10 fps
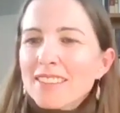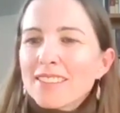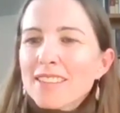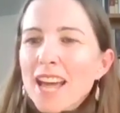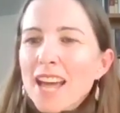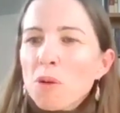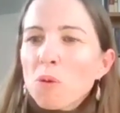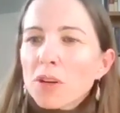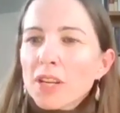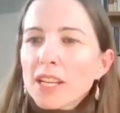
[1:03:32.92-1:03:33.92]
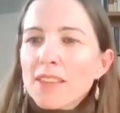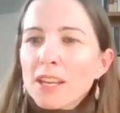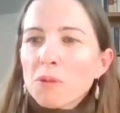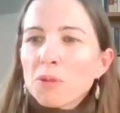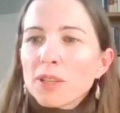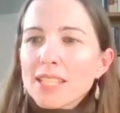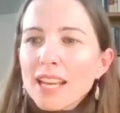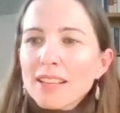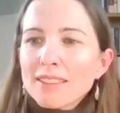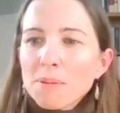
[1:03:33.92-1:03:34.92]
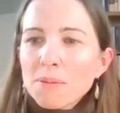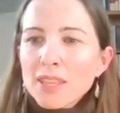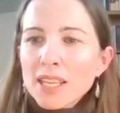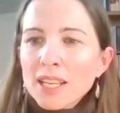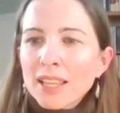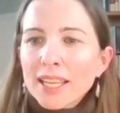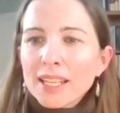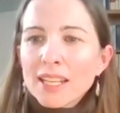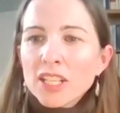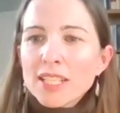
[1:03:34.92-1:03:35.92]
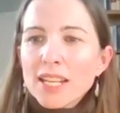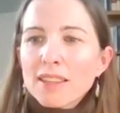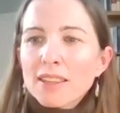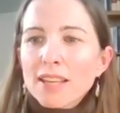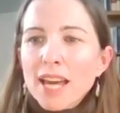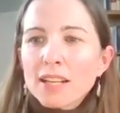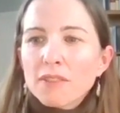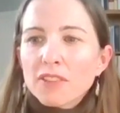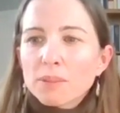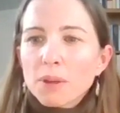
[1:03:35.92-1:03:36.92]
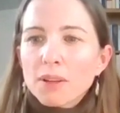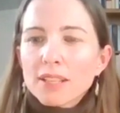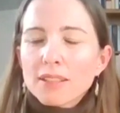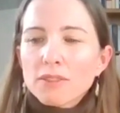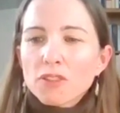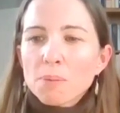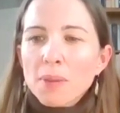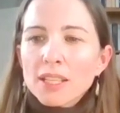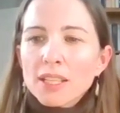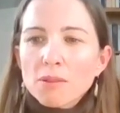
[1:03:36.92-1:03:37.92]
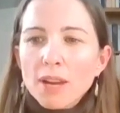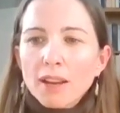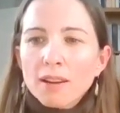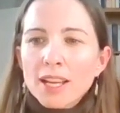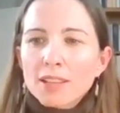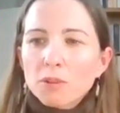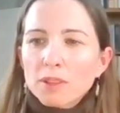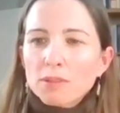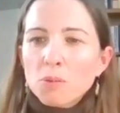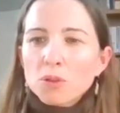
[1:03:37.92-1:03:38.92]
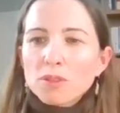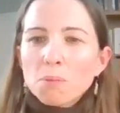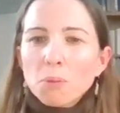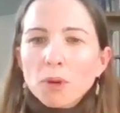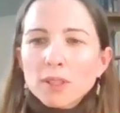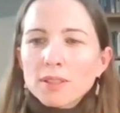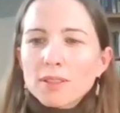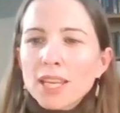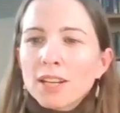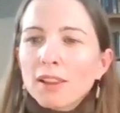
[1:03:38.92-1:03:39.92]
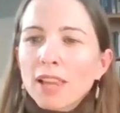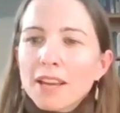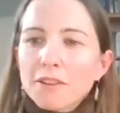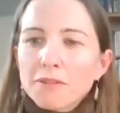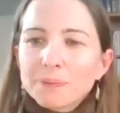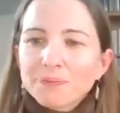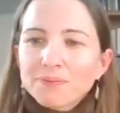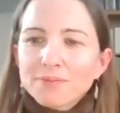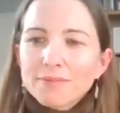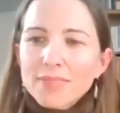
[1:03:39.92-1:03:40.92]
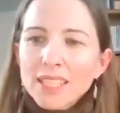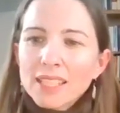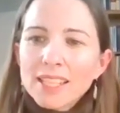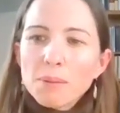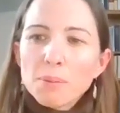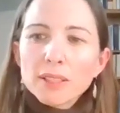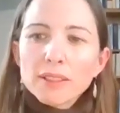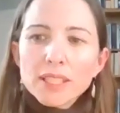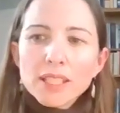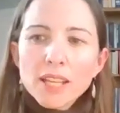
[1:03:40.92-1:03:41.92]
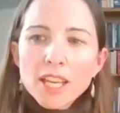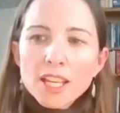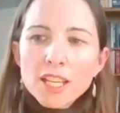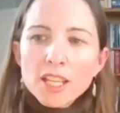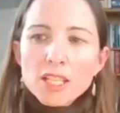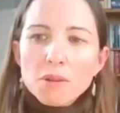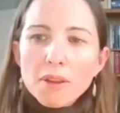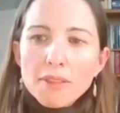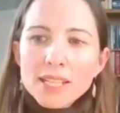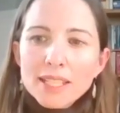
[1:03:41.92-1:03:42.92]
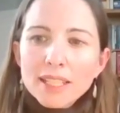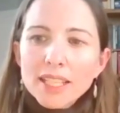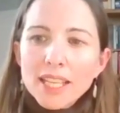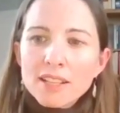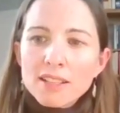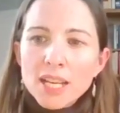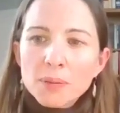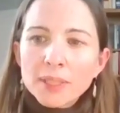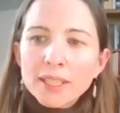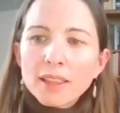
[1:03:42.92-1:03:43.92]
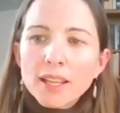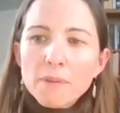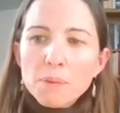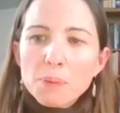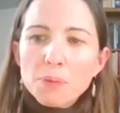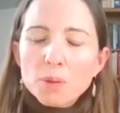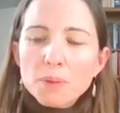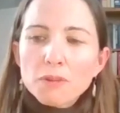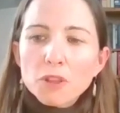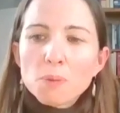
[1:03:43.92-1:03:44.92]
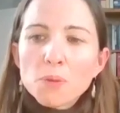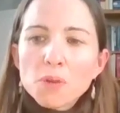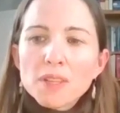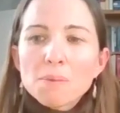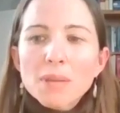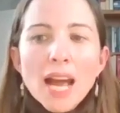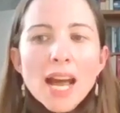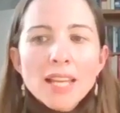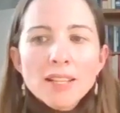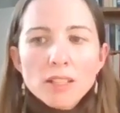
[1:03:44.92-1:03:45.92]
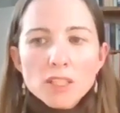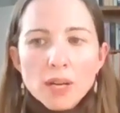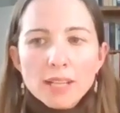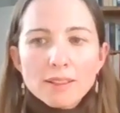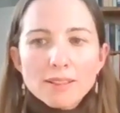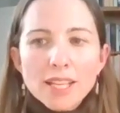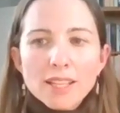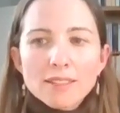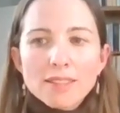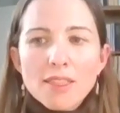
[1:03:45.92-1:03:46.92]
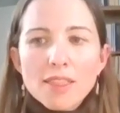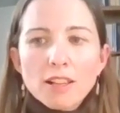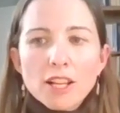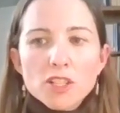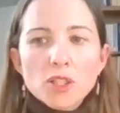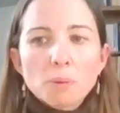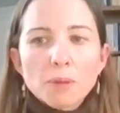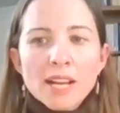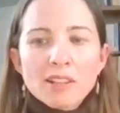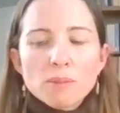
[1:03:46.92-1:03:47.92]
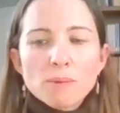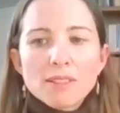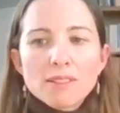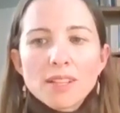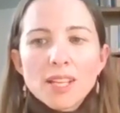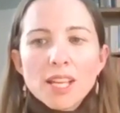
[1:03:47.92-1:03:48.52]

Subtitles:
says, I worry that it will take something like a near-death kind of experience for many to recognize what is most important in our life, the ability to authentically and genuinely love people before moving behind doctrinal sayings and theological pronouncements